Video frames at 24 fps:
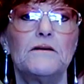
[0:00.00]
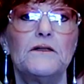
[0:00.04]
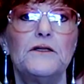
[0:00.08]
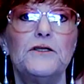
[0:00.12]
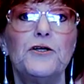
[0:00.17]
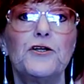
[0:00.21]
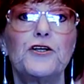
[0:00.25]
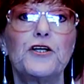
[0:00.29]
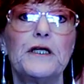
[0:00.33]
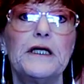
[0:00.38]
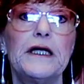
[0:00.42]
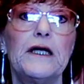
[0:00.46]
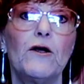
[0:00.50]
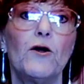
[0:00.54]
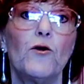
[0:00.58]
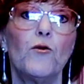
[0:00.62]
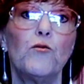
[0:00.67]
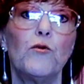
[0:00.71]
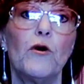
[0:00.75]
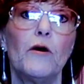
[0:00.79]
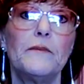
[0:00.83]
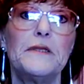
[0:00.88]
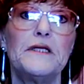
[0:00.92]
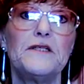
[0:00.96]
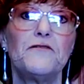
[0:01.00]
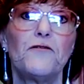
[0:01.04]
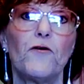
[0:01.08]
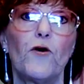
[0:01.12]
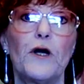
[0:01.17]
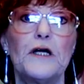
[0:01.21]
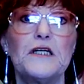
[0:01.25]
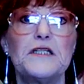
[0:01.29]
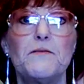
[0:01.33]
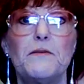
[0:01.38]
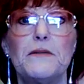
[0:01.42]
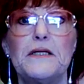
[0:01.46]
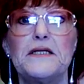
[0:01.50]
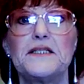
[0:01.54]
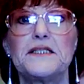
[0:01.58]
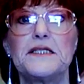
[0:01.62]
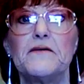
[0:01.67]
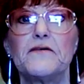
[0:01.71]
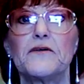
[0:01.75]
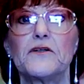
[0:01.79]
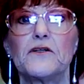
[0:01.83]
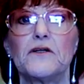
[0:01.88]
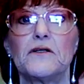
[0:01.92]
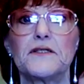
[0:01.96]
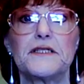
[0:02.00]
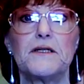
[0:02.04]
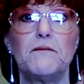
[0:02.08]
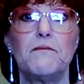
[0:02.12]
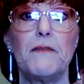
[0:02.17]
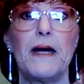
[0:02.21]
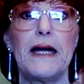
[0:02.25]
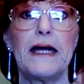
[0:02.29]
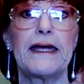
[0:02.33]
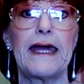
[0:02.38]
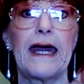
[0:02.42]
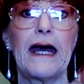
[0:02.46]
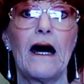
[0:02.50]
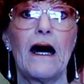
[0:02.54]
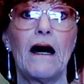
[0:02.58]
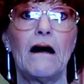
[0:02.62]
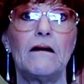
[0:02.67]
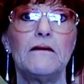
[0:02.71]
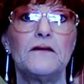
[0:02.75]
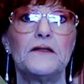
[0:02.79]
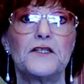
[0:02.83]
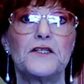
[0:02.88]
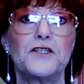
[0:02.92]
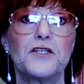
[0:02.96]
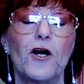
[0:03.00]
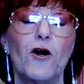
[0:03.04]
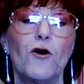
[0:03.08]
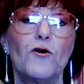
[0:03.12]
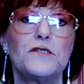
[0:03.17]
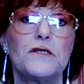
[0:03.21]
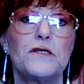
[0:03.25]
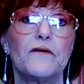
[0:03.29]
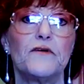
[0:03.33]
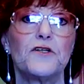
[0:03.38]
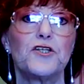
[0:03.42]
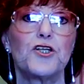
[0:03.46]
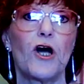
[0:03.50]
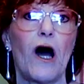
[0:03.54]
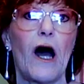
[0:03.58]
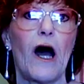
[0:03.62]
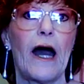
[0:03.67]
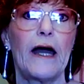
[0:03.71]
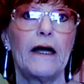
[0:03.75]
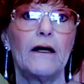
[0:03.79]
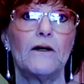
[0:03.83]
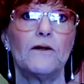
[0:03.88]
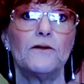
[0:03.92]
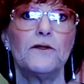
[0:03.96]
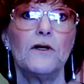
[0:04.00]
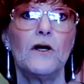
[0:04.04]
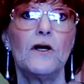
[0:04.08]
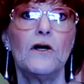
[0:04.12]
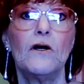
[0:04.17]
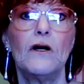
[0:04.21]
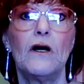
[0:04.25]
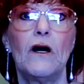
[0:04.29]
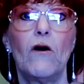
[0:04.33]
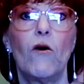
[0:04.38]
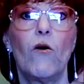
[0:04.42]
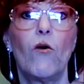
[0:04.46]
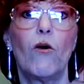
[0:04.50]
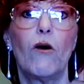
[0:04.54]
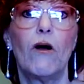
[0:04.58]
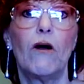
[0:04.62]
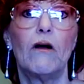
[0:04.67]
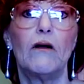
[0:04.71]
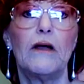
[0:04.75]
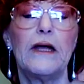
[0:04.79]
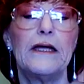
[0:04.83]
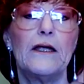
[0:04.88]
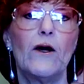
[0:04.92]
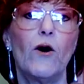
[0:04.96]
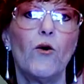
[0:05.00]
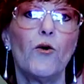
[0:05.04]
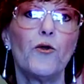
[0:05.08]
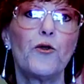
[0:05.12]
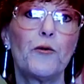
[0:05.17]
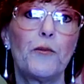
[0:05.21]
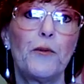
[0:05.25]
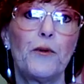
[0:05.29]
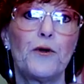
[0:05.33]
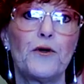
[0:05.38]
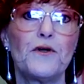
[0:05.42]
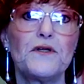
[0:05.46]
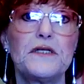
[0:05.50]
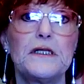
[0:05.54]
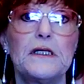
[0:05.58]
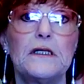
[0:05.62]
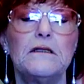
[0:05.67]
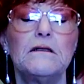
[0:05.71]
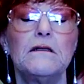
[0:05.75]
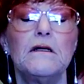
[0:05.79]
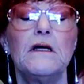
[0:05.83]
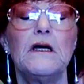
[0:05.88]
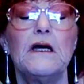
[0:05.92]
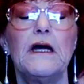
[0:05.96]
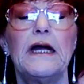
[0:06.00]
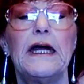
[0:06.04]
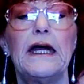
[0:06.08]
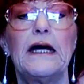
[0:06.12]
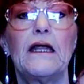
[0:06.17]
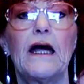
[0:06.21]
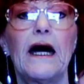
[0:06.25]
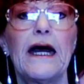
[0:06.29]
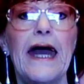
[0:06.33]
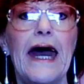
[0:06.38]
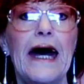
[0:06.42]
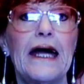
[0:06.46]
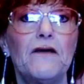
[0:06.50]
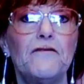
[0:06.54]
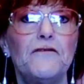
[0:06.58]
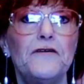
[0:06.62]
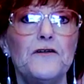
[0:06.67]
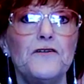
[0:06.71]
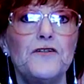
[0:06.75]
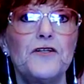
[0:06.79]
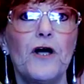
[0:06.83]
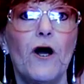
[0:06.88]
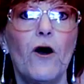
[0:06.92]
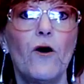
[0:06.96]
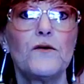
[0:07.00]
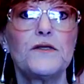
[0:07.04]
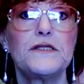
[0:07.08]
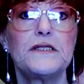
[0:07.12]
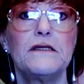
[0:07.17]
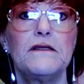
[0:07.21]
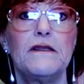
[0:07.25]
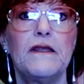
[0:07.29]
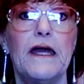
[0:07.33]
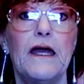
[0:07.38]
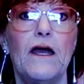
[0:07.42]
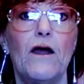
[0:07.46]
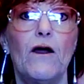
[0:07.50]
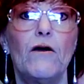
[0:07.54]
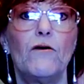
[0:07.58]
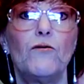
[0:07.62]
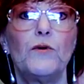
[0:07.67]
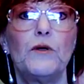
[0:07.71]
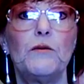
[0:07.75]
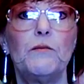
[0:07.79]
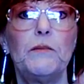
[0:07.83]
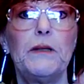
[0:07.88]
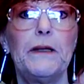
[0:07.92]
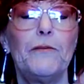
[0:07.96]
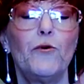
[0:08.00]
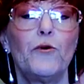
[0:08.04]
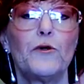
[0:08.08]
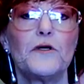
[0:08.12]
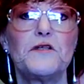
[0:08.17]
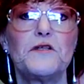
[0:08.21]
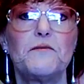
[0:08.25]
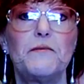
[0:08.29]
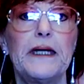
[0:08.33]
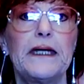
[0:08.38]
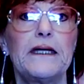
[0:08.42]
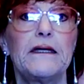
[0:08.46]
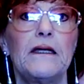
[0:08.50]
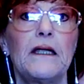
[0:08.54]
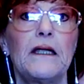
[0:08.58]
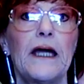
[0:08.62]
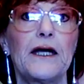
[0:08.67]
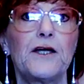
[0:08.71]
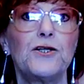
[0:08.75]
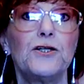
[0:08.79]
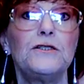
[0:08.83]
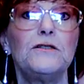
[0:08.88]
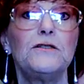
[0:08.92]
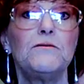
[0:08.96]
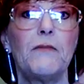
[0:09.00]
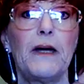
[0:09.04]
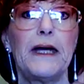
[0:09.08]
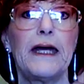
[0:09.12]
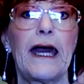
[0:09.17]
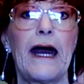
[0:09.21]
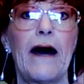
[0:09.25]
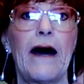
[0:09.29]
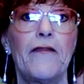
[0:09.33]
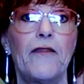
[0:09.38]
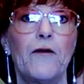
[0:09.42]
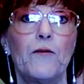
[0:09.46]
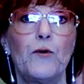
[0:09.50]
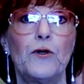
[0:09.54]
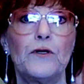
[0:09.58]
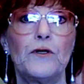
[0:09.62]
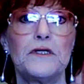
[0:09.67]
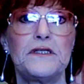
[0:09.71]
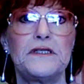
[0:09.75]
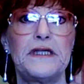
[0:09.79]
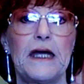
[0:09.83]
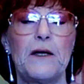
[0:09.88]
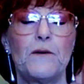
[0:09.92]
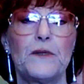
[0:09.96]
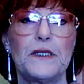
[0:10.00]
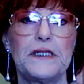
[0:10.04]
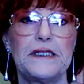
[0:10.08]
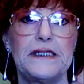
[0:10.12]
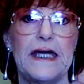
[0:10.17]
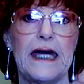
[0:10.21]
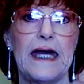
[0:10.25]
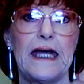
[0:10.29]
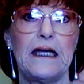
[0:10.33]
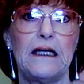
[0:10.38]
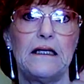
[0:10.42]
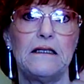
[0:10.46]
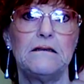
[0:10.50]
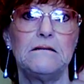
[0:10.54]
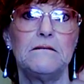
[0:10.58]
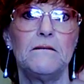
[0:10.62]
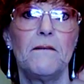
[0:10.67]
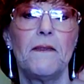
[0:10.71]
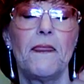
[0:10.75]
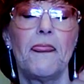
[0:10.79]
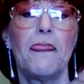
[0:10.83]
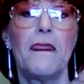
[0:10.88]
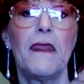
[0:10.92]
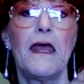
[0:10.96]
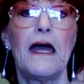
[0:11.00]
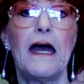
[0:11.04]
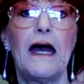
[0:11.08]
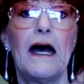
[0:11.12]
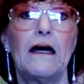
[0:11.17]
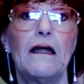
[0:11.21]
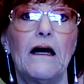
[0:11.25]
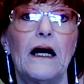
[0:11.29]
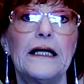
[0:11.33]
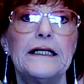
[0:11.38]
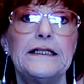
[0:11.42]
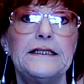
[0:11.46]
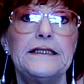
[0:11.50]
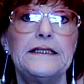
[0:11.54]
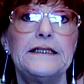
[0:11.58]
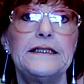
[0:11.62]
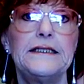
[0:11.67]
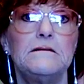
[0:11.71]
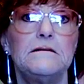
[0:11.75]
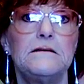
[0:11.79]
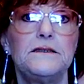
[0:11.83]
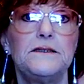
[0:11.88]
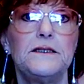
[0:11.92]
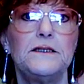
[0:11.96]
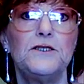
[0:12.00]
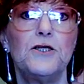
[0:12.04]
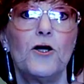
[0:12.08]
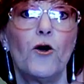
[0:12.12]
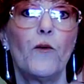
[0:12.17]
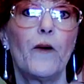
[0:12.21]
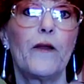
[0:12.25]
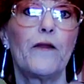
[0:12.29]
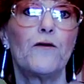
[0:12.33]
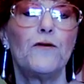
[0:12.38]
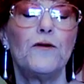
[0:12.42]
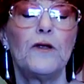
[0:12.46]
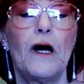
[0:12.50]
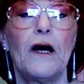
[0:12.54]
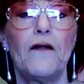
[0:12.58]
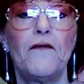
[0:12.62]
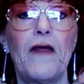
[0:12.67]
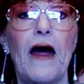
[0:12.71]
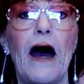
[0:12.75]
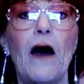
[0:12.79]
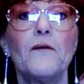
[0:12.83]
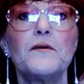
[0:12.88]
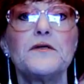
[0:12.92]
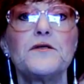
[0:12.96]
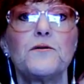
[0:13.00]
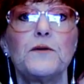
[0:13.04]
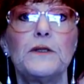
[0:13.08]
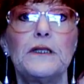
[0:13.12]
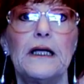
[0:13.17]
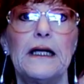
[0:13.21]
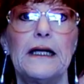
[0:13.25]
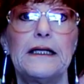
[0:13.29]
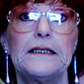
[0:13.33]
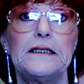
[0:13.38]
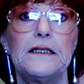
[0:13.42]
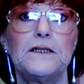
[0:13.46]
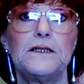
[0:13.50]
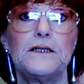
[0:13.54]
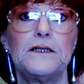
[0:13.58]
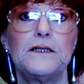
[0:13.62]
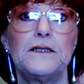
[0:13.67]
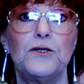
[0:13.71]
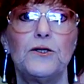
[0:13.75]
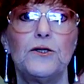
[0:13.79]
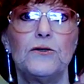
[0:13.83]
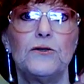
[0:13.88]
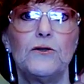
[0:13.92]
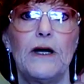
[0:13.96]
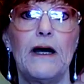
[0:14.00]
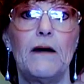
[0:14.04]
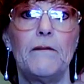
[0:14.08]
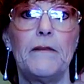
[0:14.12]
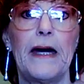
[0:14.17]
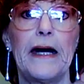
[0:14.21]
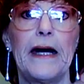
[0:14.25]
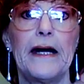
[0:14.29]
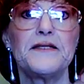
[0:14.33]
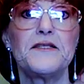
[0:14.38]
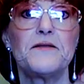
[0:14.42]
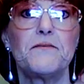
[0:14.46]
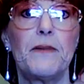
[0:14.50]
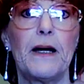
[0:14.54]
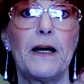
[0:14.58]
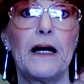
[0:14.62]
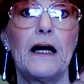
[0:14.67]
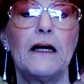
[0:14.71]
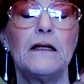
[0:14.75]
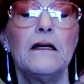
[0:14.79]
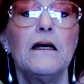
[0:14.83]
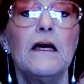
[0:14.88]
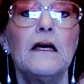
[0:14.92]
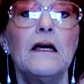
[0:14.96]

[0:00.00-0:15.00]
you could hear a woman's voice, but it's difficult to make out the tones of a child or an older person. And I had a few tones in there when people were speaking. I couldn't make out the words they were saying, and I didn't know whether or not that was related to MS, but